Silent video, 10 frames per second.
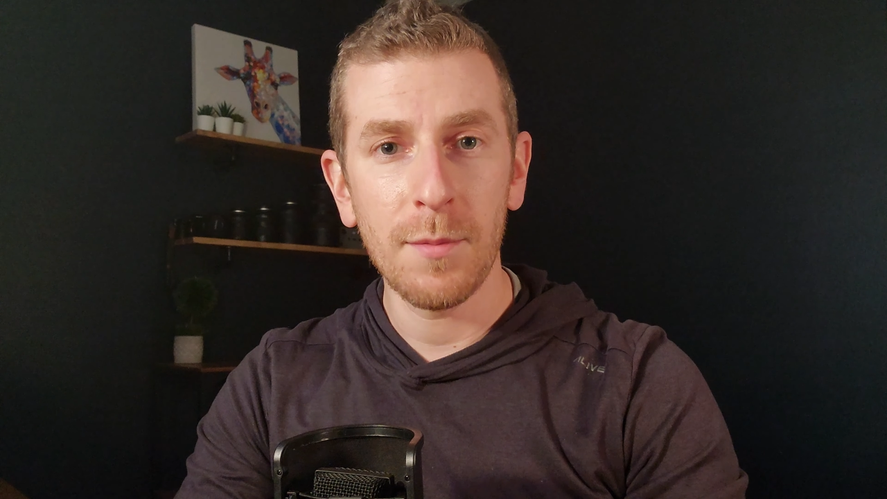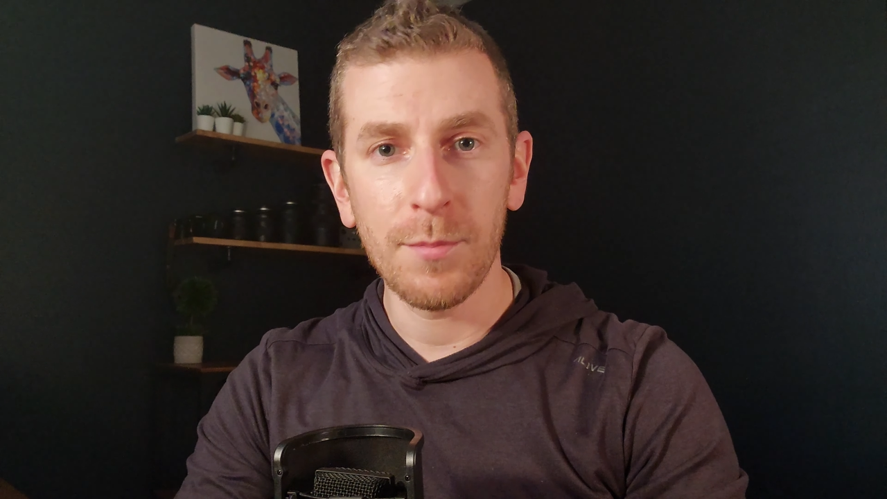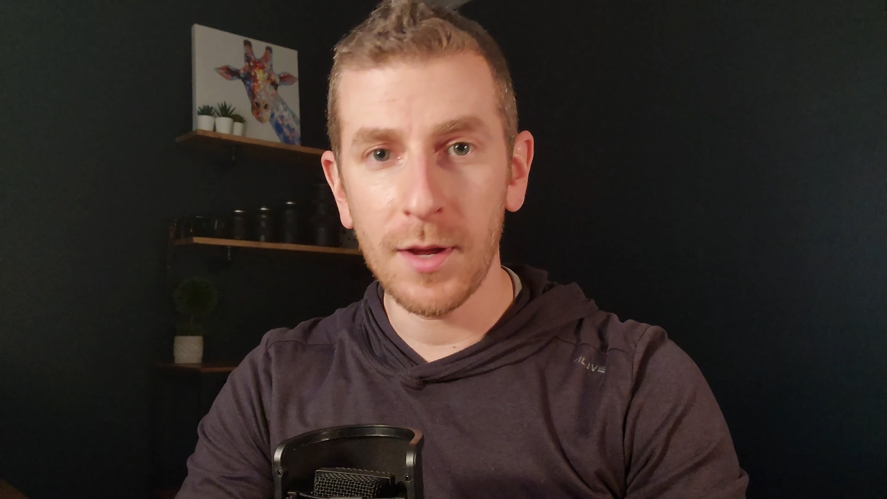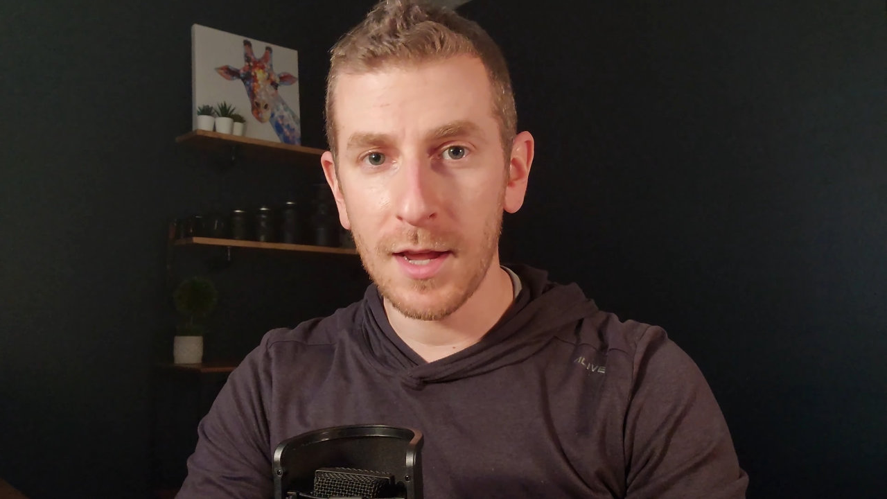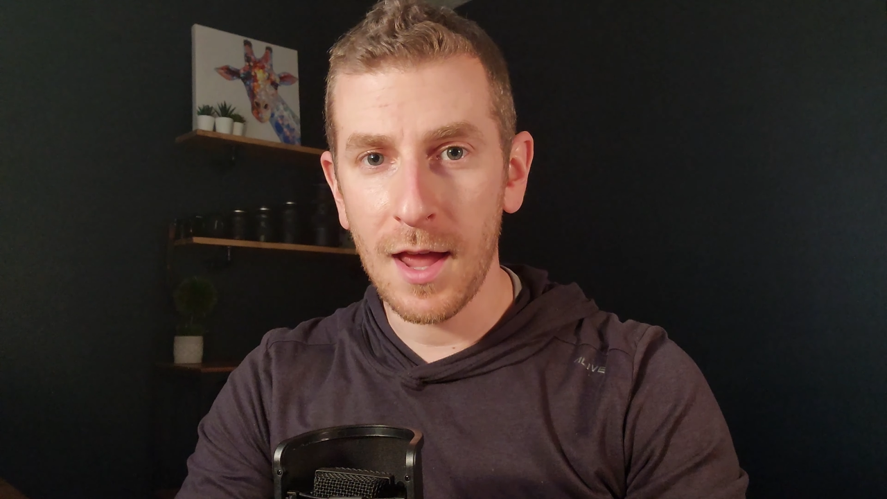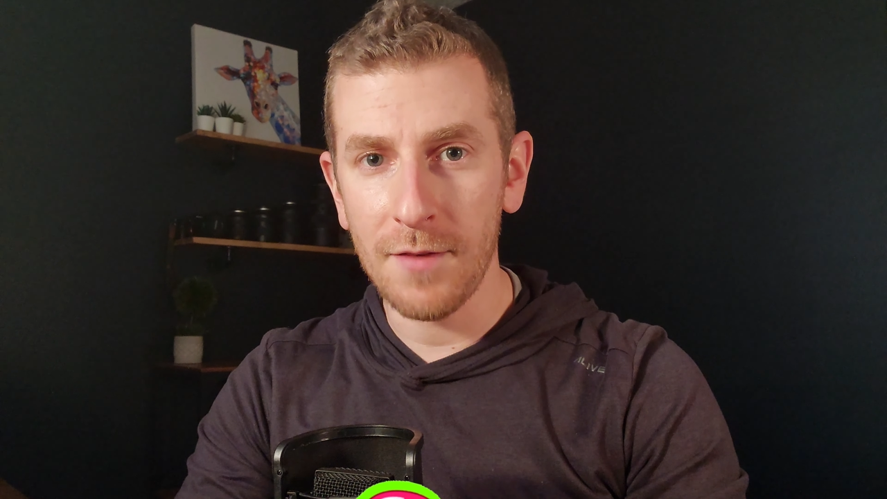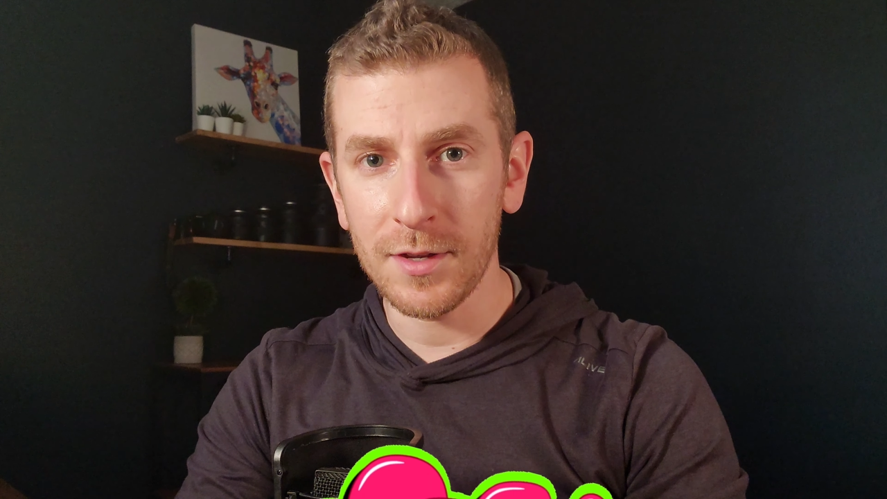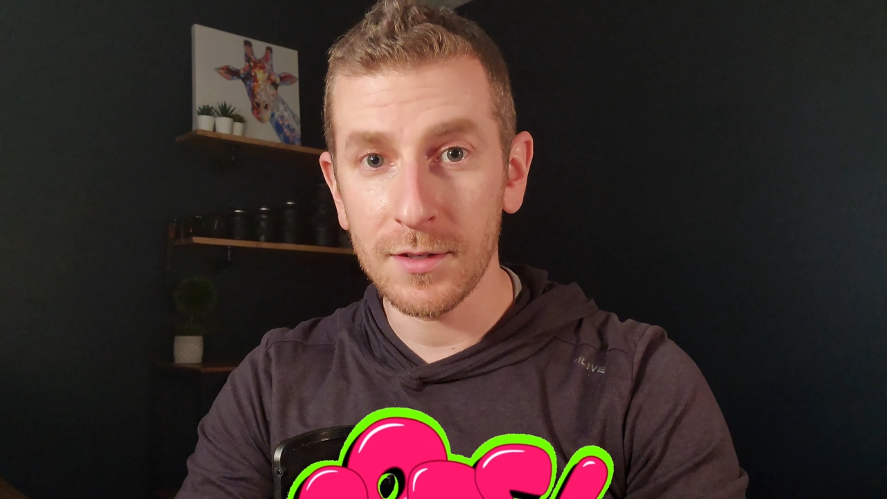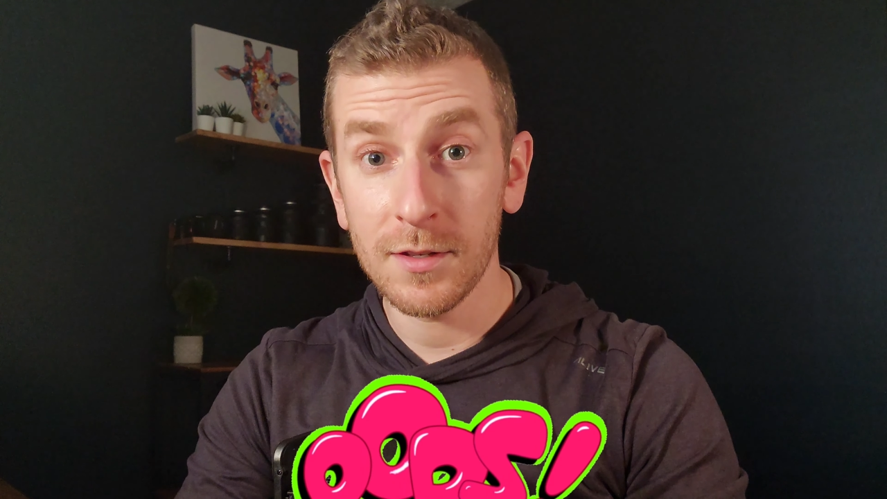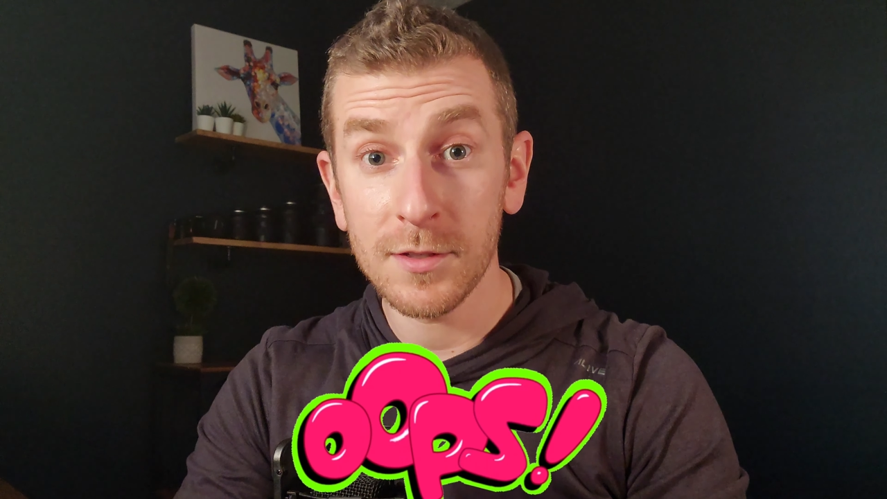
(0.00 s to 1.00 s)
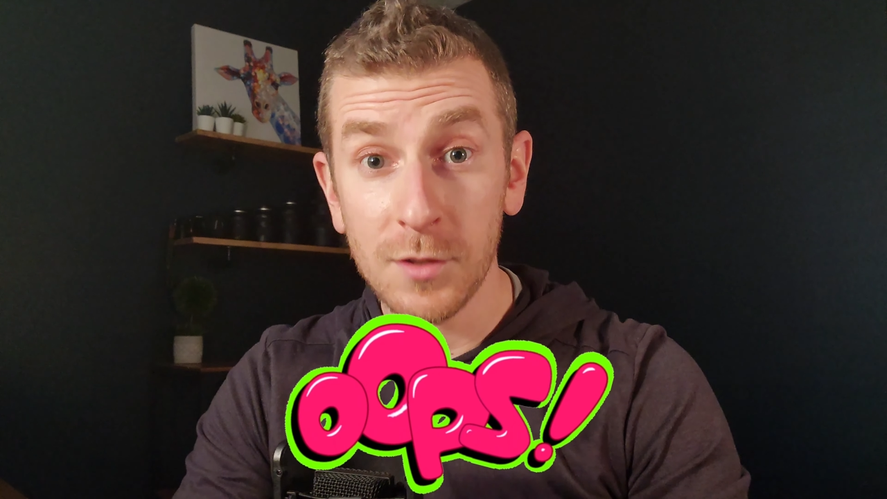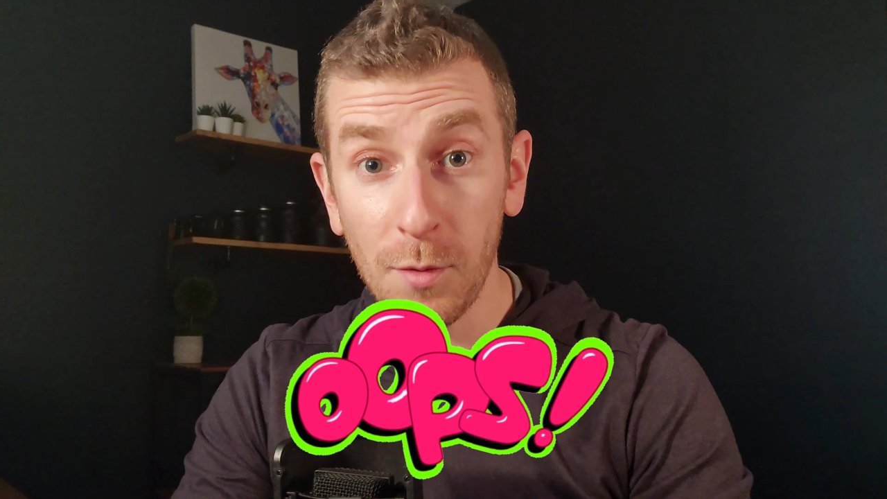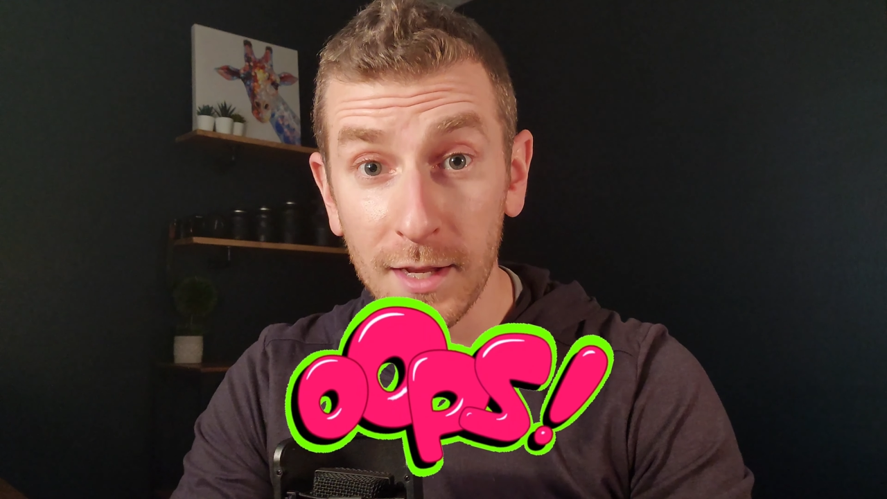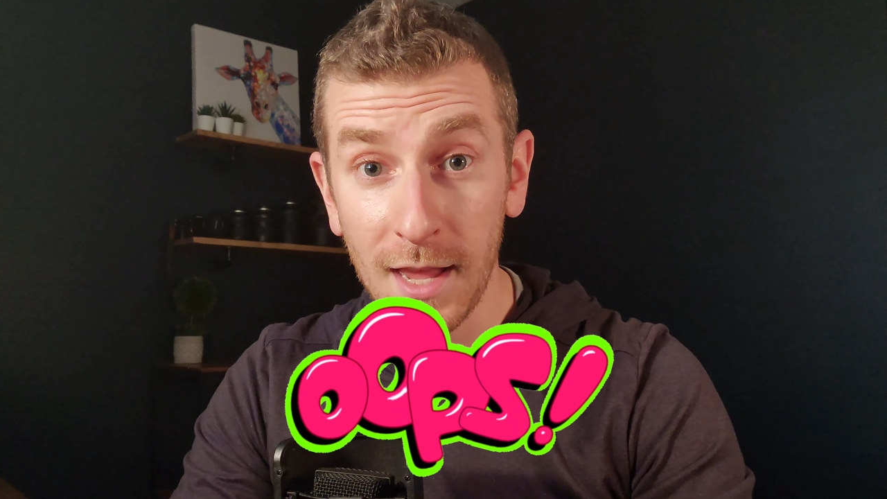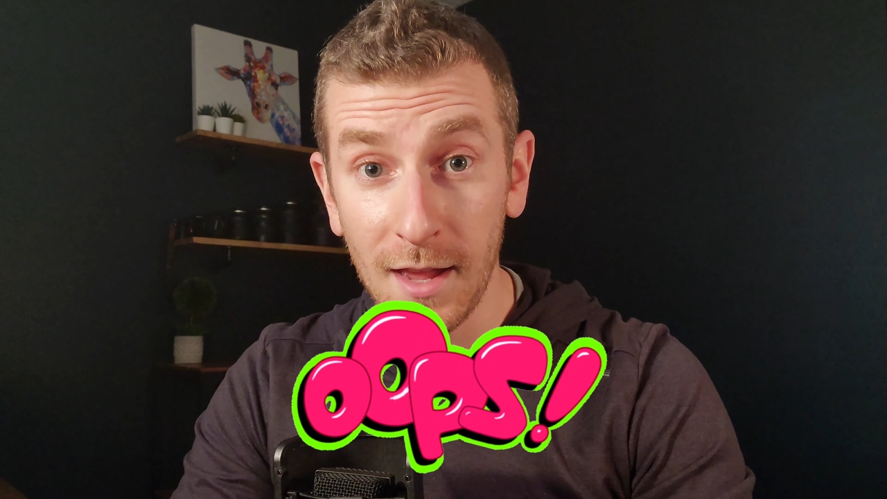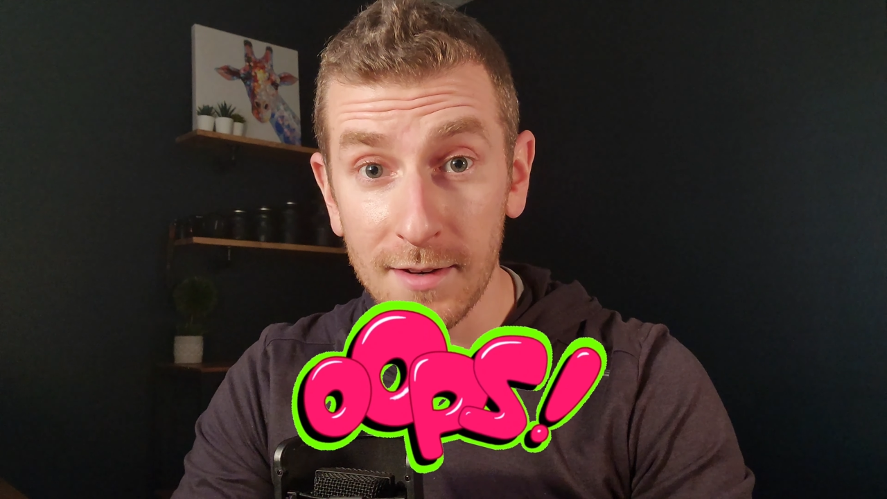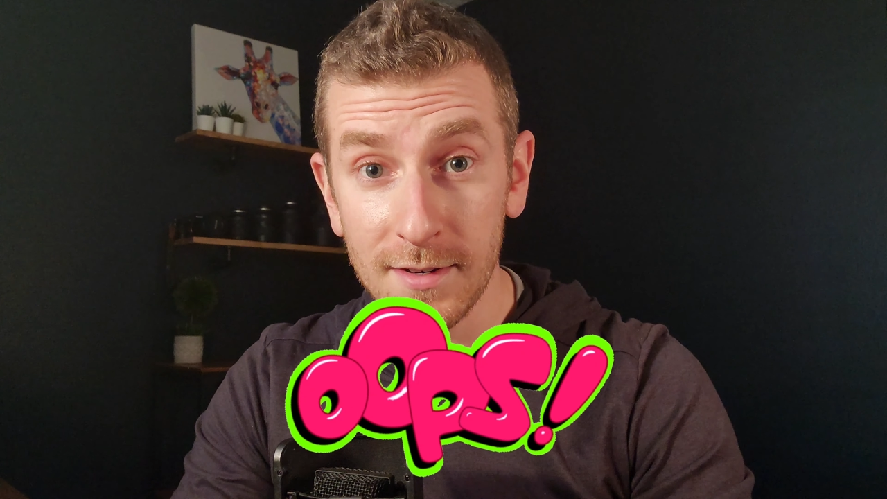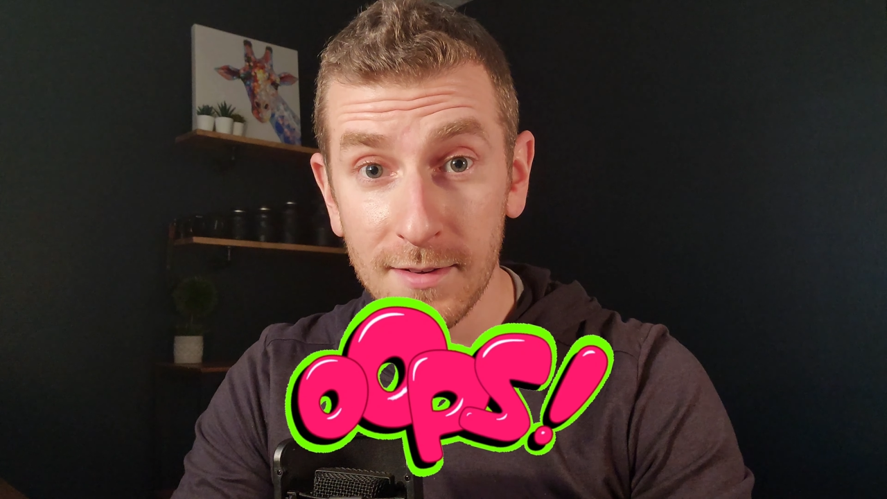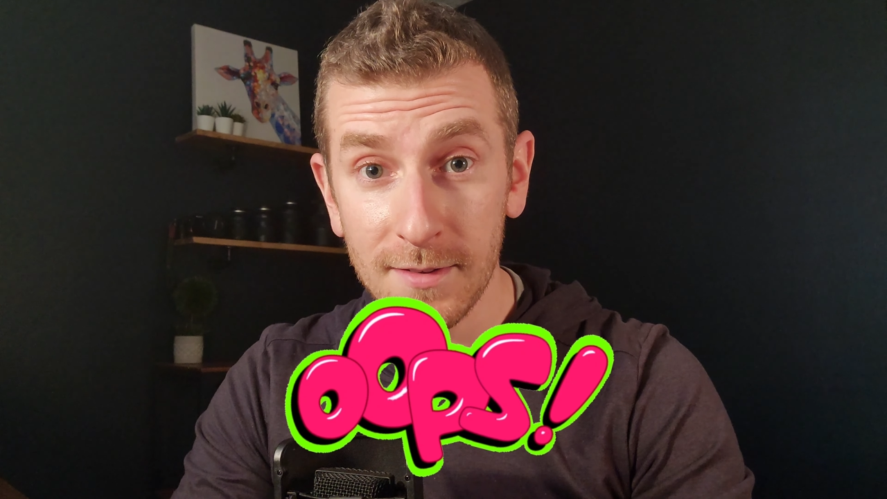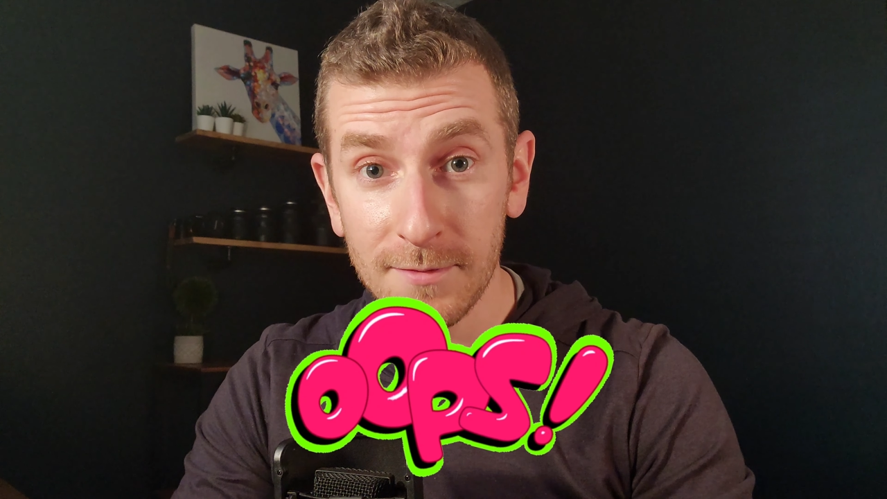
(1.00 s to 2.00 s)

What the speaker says: but I haven't, so I can't.